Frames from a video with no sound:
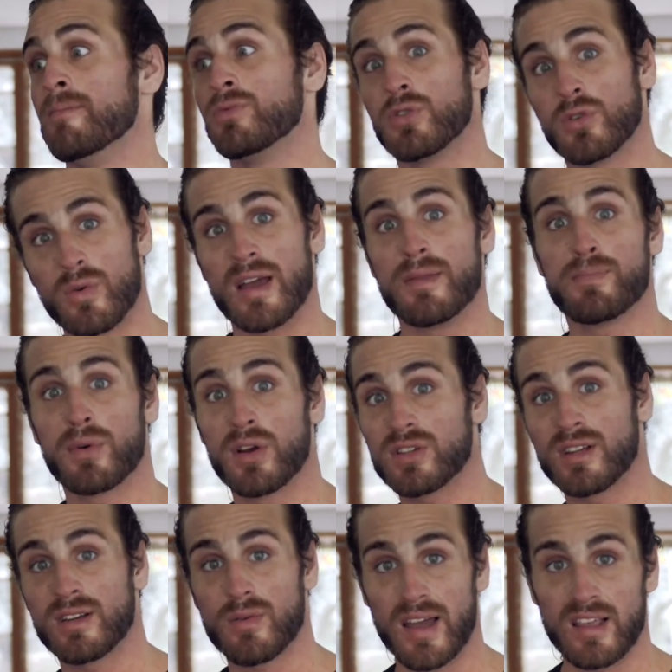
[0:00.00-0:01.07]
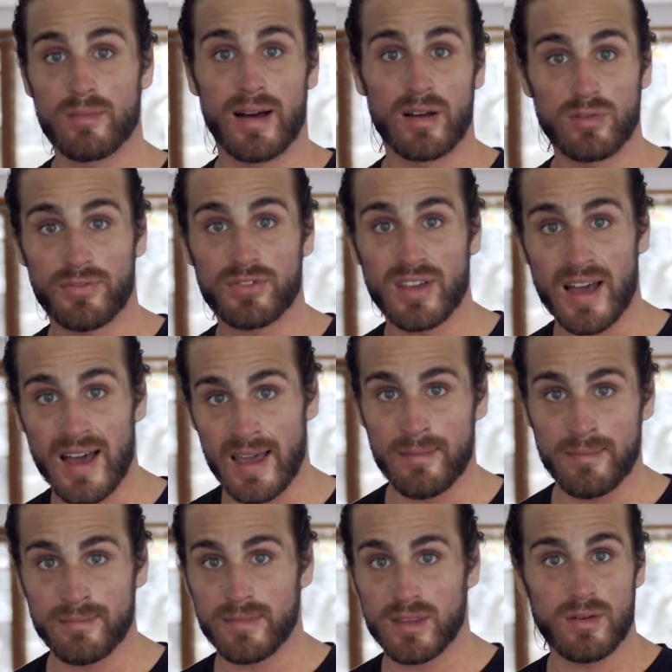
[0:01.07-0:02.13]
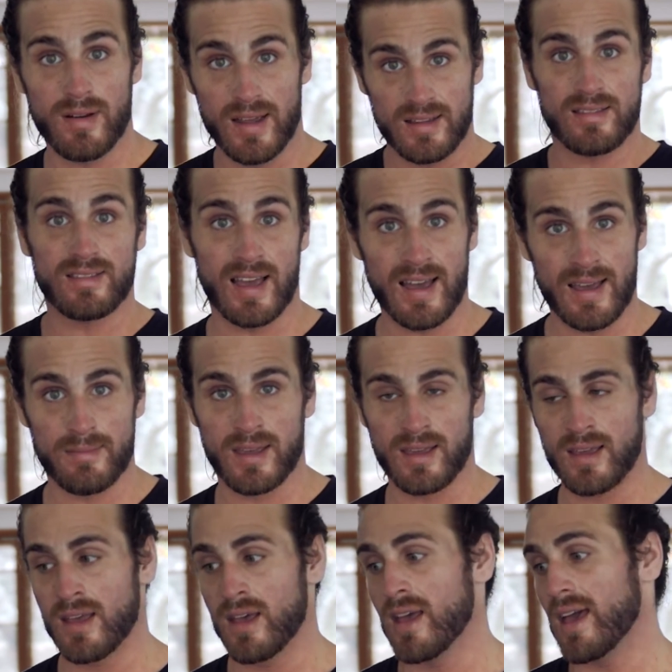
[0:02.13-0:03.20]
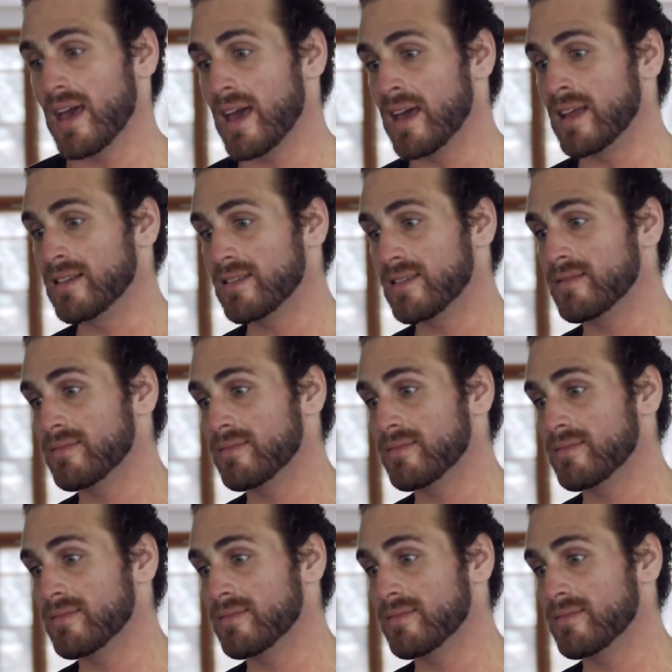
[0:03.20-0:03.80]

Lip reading: to the right person, the right amount of time, the right timing. And